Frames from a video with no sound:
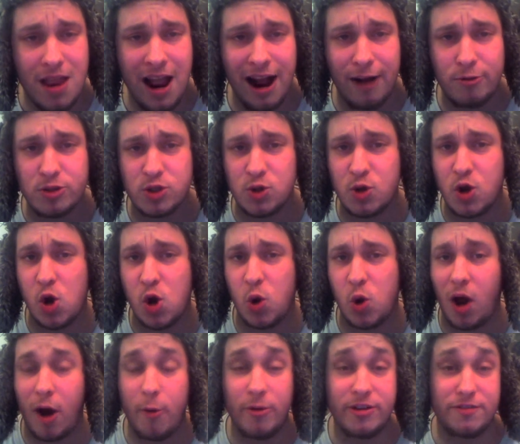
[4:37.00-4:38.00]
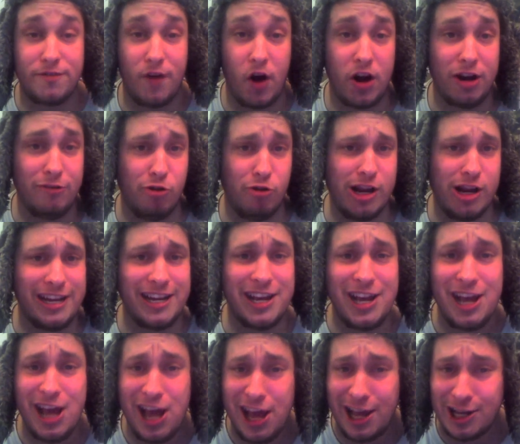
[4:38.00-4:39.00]
That was all cool. I always find it
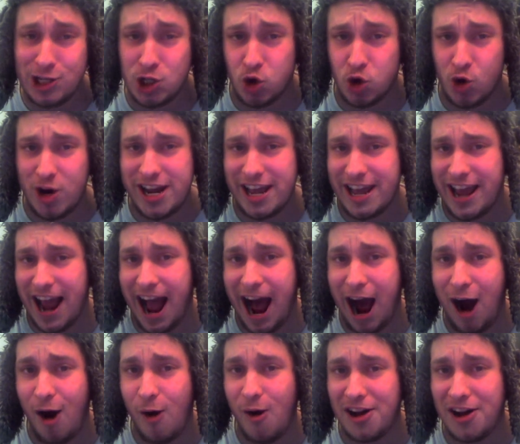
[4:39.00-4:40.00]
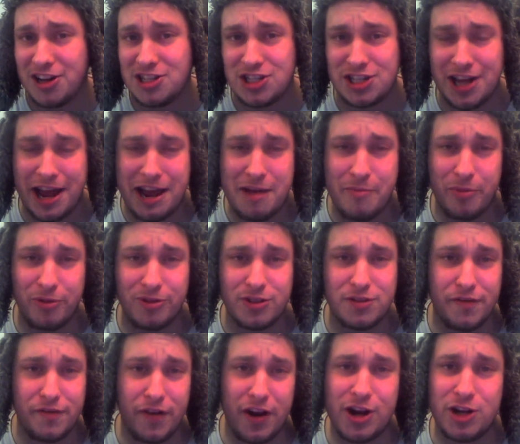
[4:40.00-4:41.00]
really intriguing how
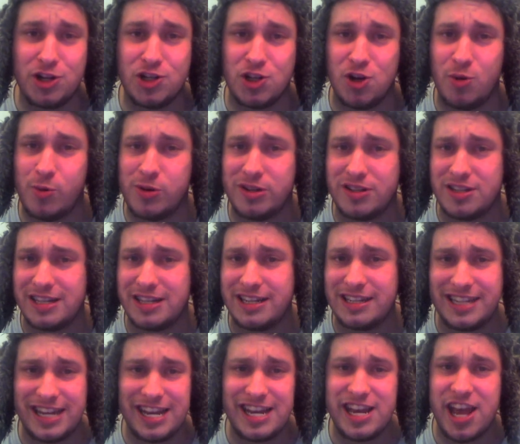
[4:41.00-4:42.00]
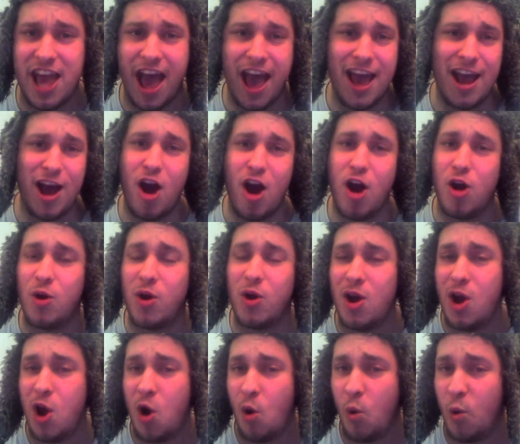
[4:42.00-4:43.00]
Sable's finisher was the TKO,
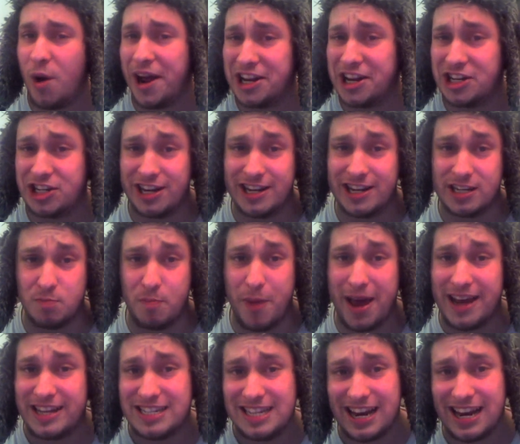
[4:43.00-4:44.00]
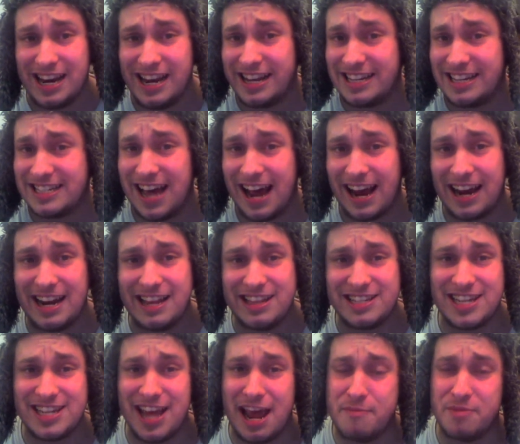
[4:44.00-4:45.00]
which is basically exactly
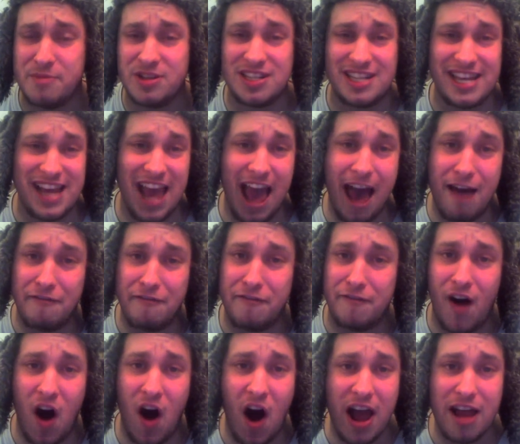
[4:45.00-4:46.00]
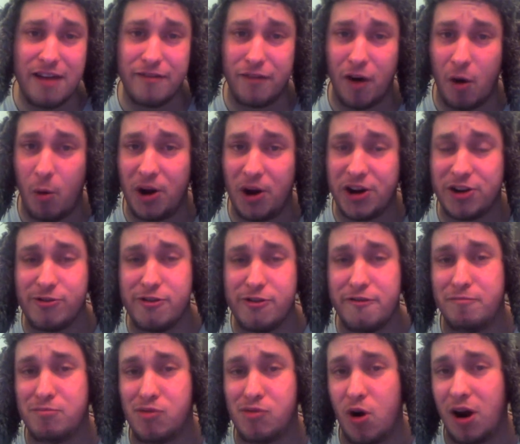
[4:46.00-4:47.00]
the same as the F5. I wonder
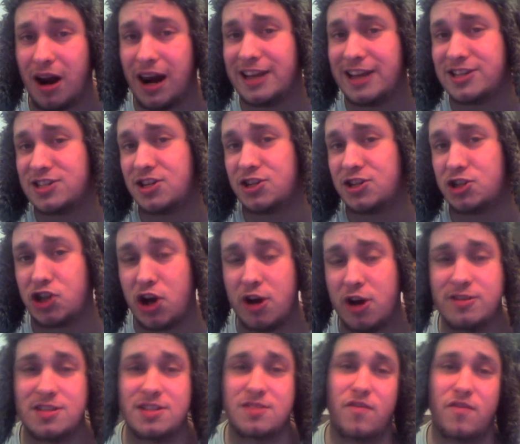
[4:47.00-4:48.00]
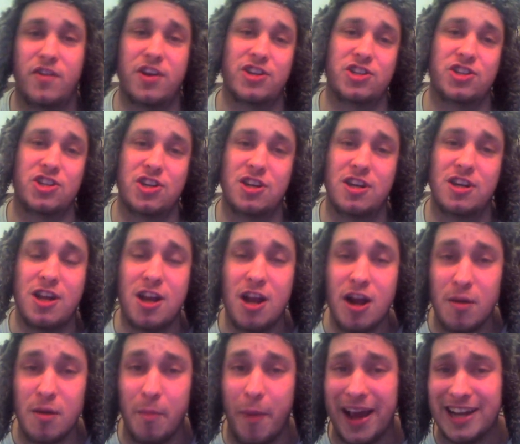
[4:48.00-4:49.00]
if Brock Lesnar chose his finisher
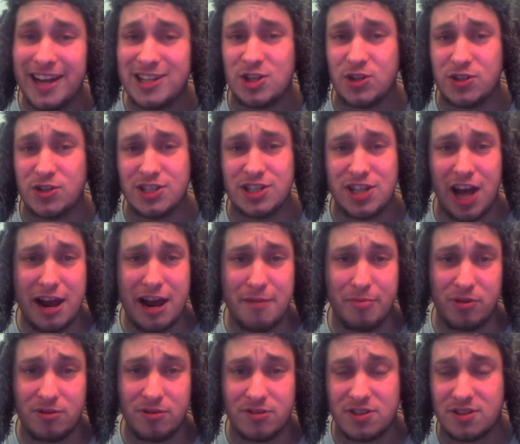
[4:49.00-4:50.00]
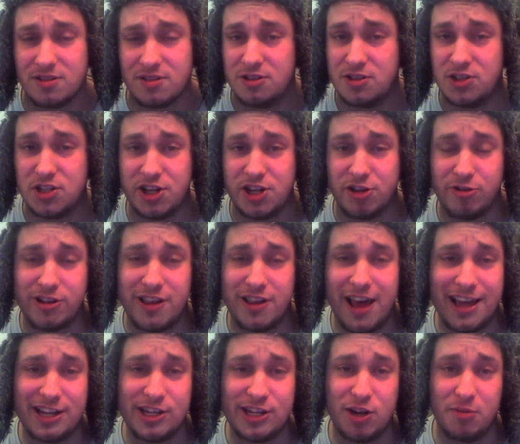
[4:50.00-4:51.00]
based on Sable's, considering
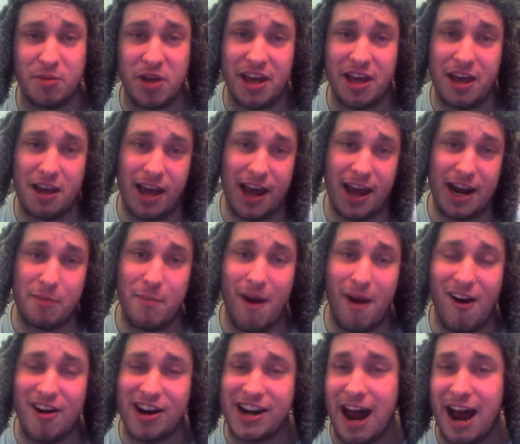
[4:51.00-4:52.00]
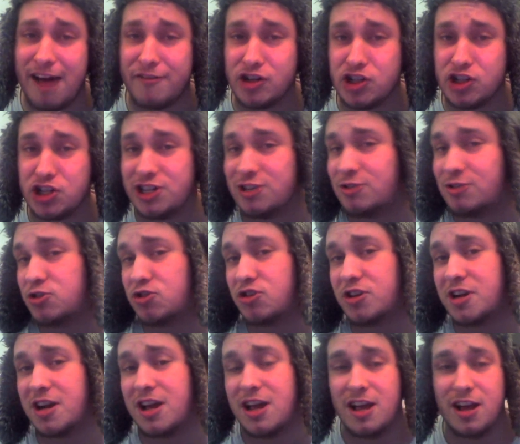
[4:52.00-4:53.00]
they ended up getting married and having
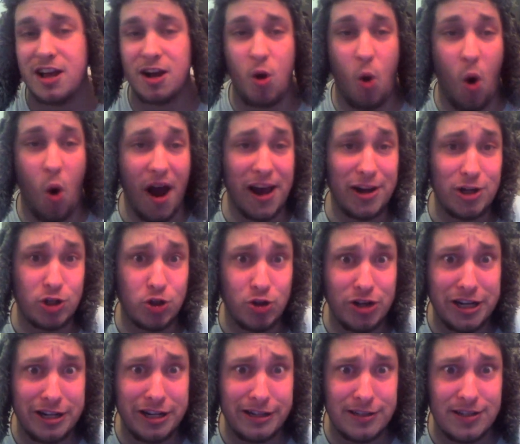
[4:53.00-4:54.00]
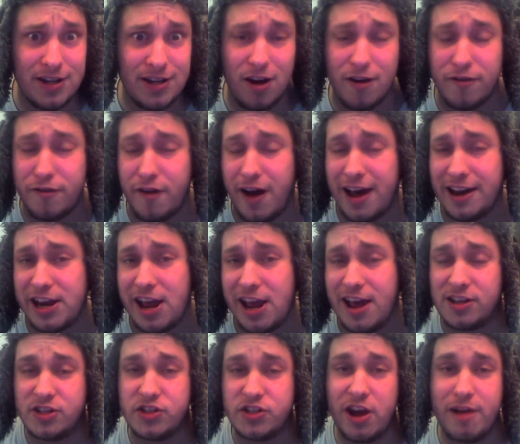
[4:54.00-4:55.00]
children. Quite intriguing stuff. And
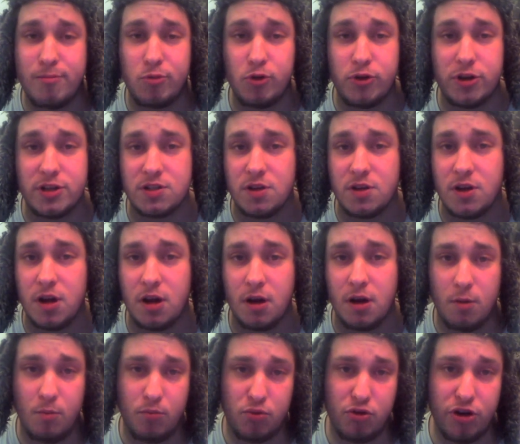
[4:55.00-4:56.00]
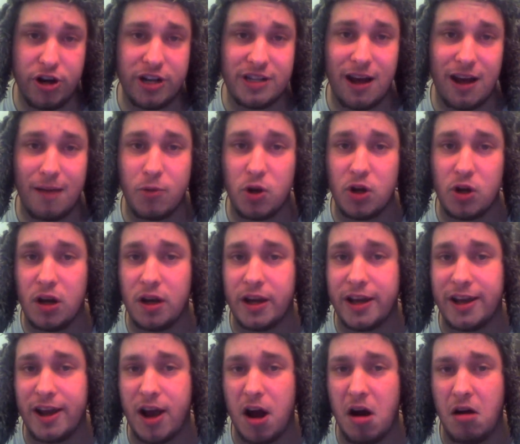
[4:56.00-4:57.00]
yeah, Sable is a pretty damn good
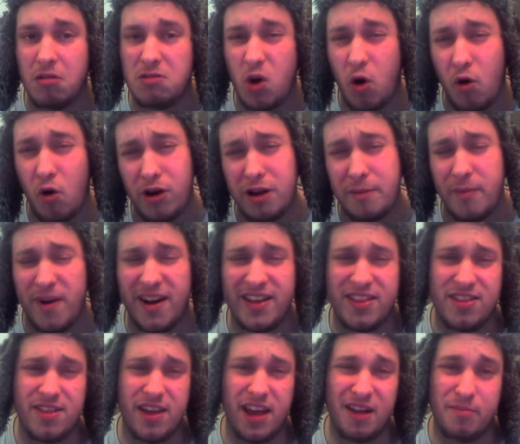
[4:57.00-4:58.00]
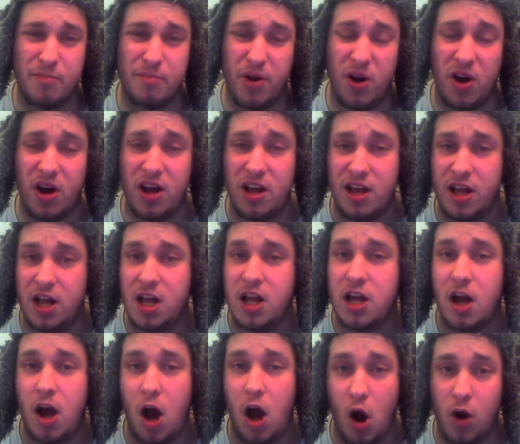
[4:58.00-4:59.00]
looking girl. Not really my thing, but
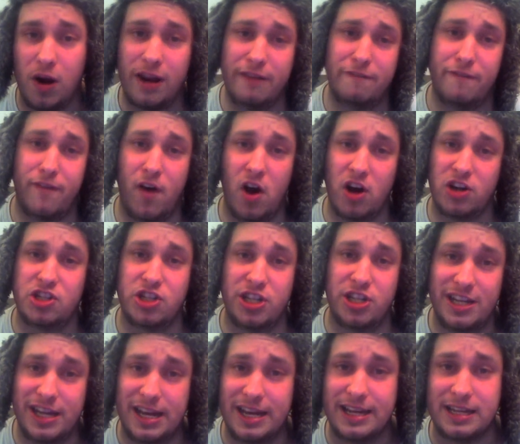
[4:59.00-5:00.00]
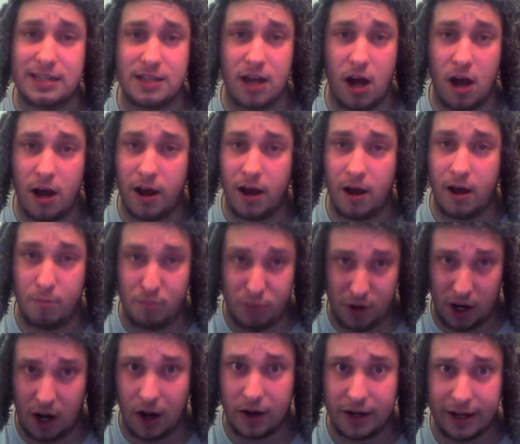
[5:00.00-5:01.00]
Holy fuck, she is
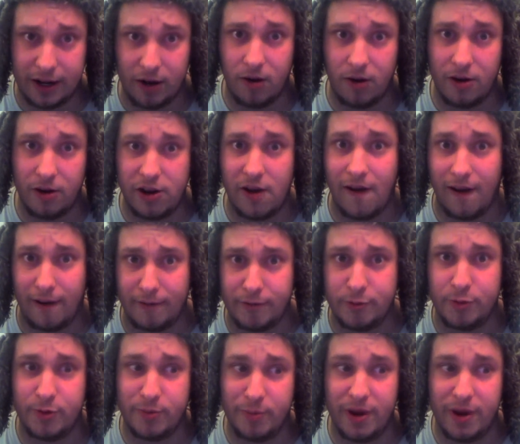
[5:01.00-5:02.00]
bloody hot, you have to